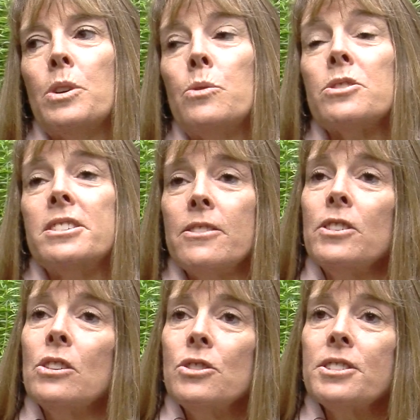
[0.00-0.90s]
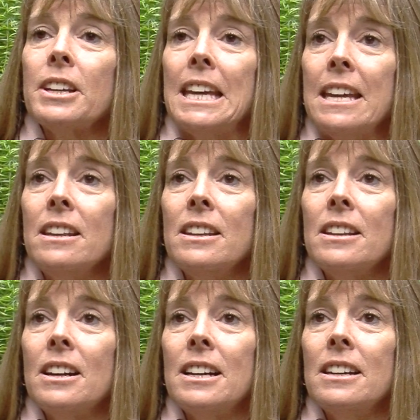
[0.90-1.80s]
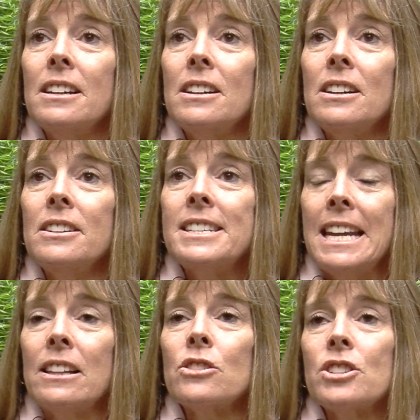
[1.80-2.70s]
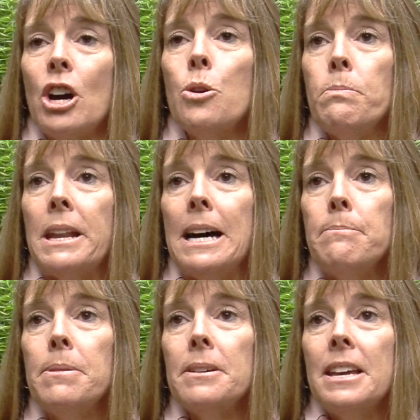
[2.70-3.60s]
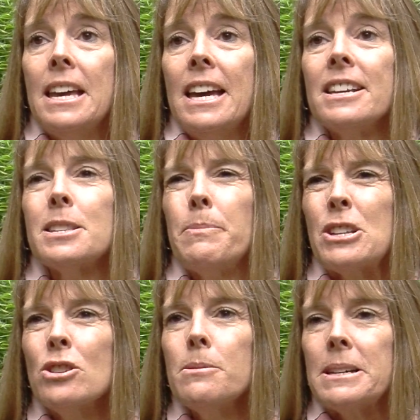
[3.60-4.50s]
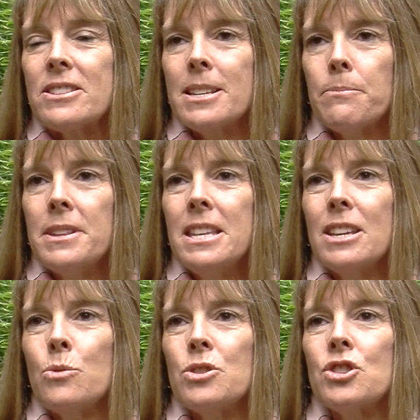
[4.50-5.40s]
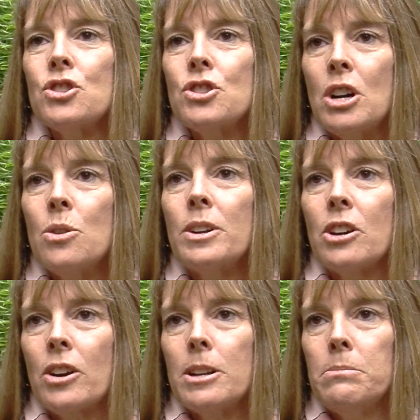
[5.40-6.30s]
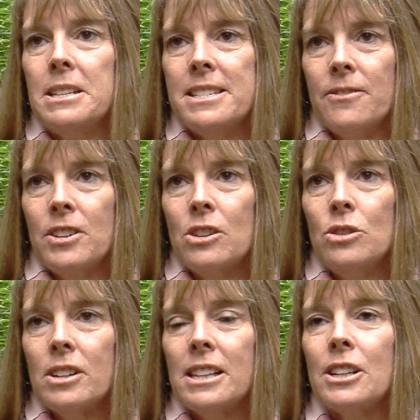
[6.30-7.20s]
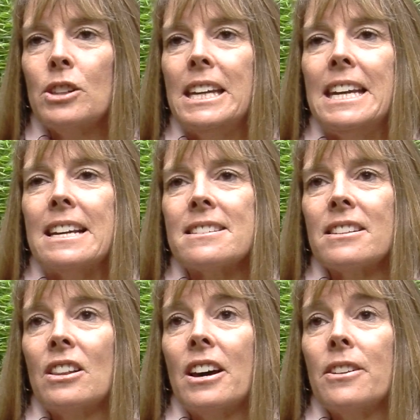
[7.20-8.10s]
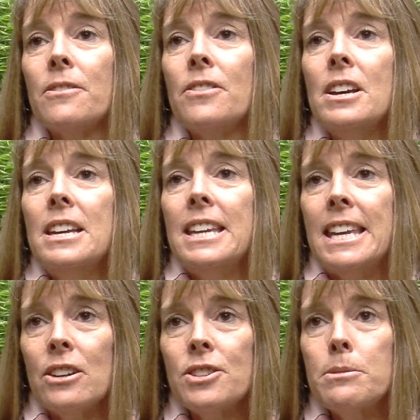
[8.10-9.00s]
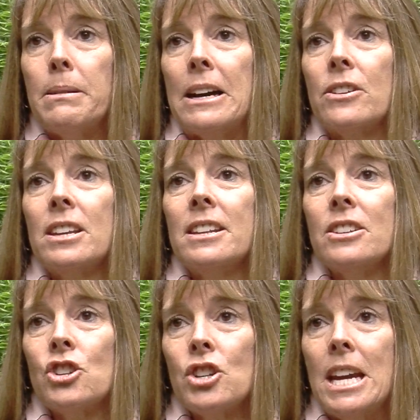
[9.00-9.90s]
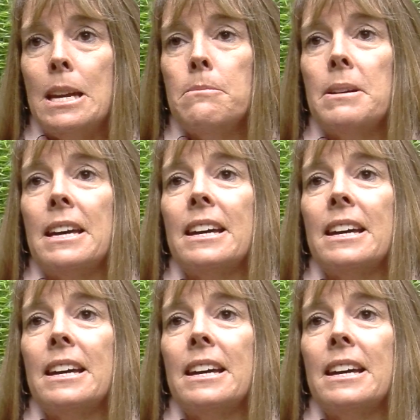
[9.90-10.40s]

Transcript: it was difficult to get Taylor to open up, especially about something that was so incredibly difficult. Clearly he has a lot of guilt about it, and shame,